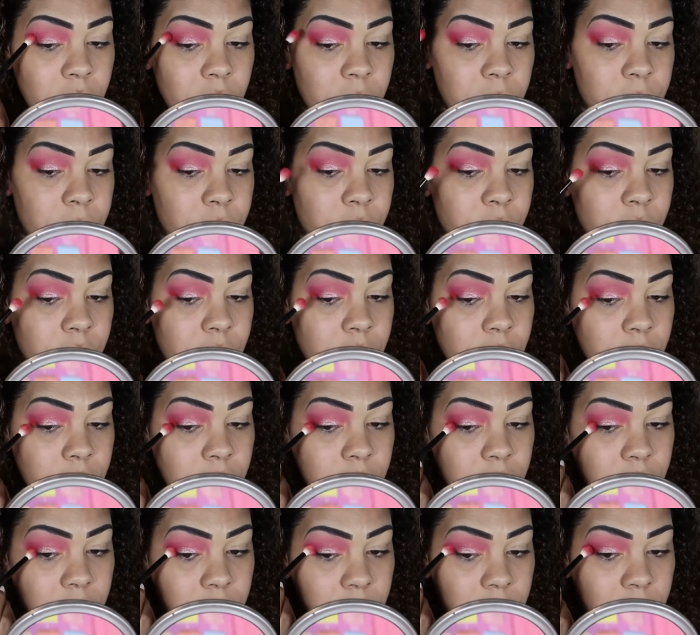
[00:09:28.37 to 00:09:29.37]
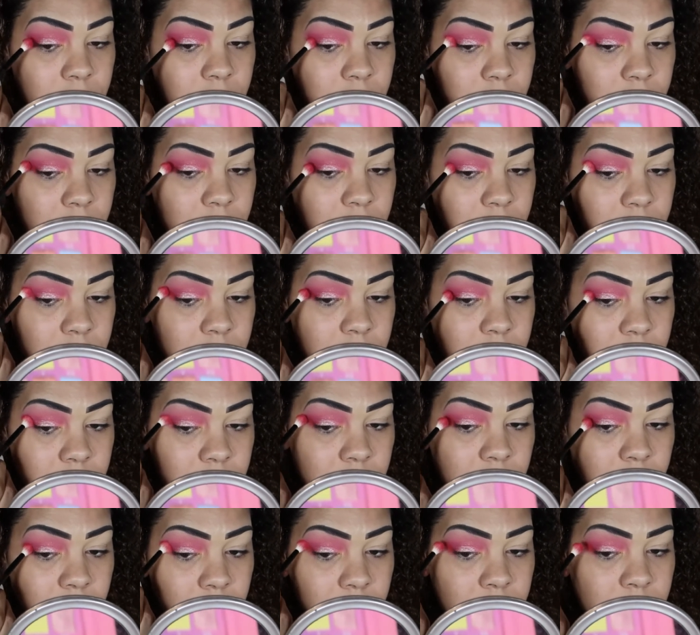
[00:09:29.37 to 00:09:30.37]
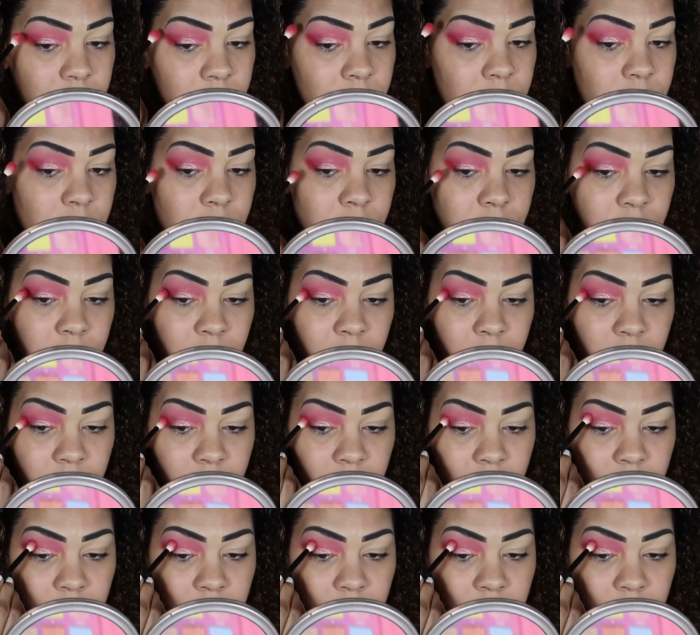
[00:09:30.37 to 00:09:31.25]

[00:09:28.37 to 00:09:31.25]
and put it in the outer corner,